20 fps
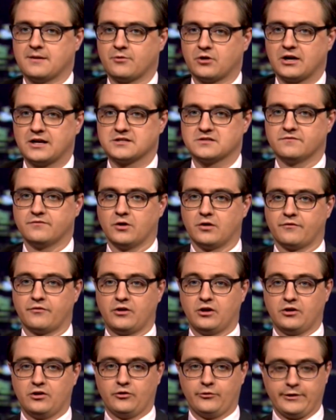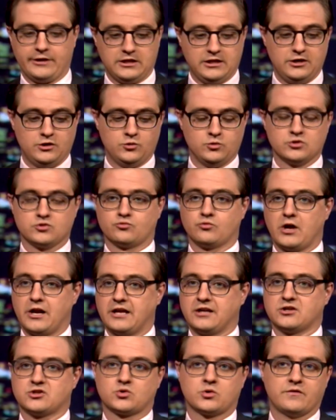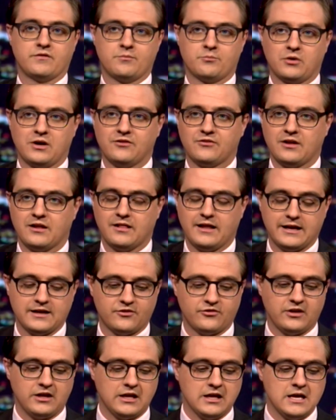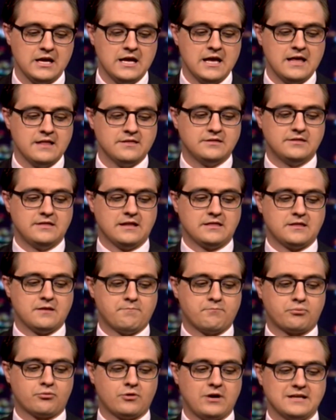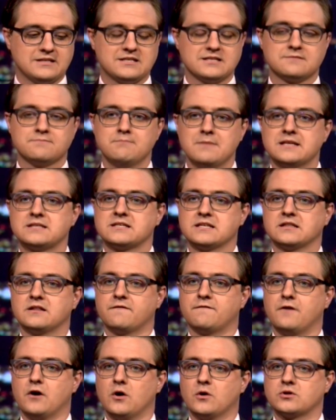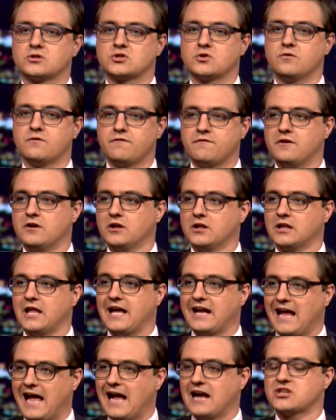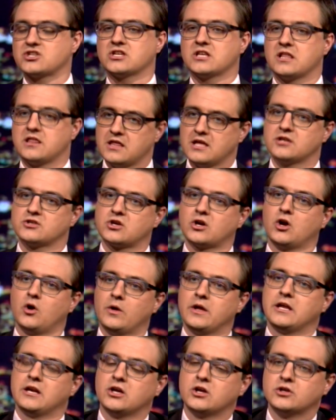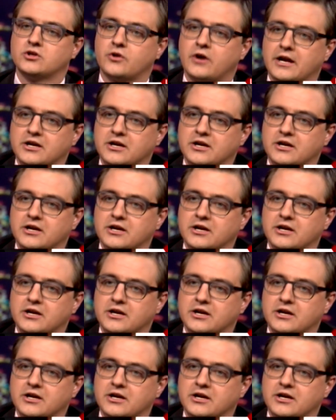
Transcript: of Democrats have voted for Hillary Clinton, who is running to sort of embrace that legacy, that the press is missing the folks who feel like actually things are going in a good